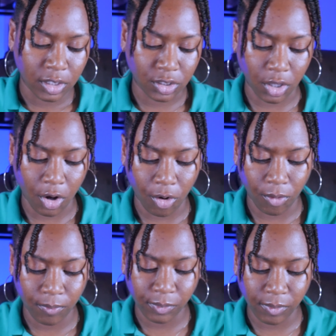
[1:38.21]

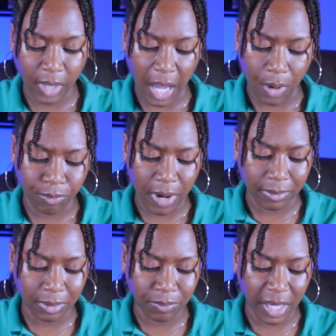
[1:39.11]
So I'll
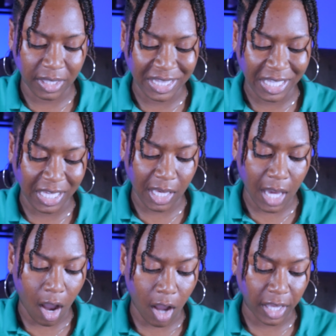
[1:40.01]
probably pick
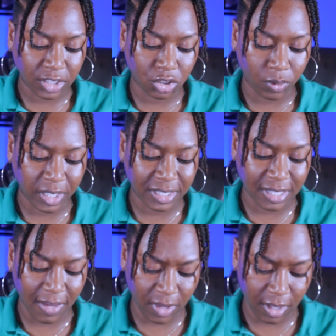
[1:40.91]
the August
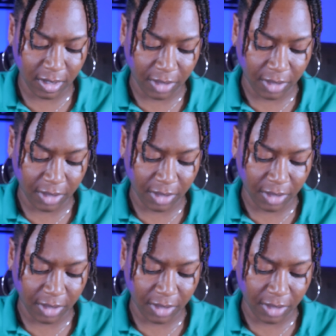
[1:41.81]
27th.